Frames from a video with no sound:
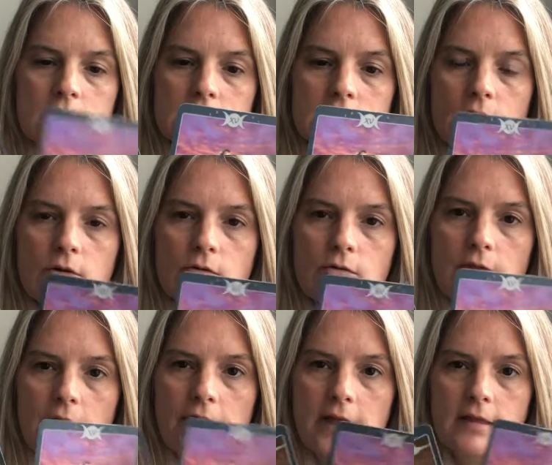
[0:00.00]
So
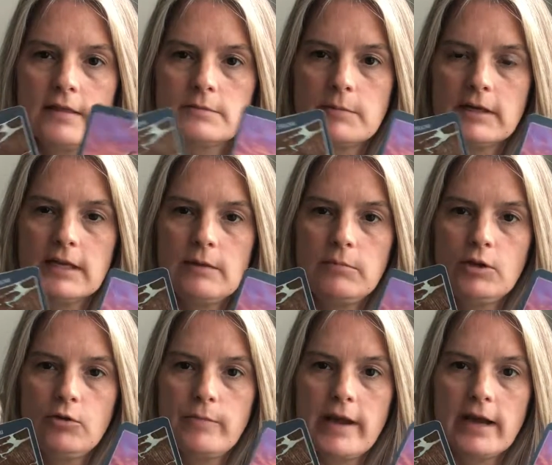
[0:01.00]
the thing that's been
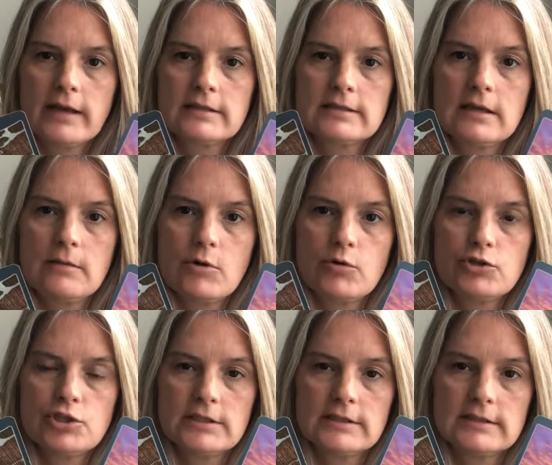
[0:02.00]
keeping you back is the
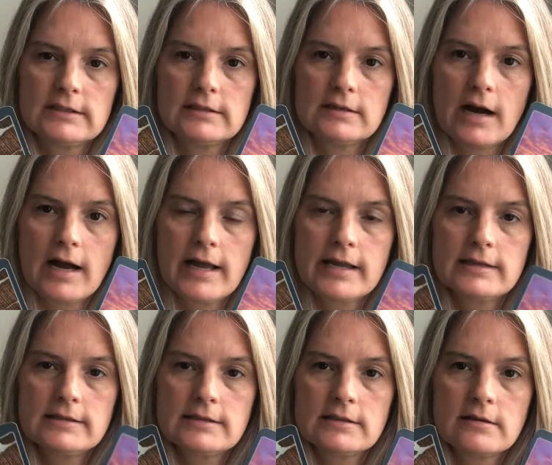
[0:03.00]
emotions, the
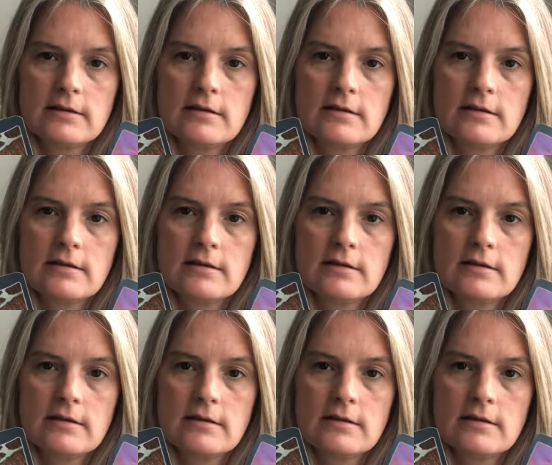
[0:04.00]
ties,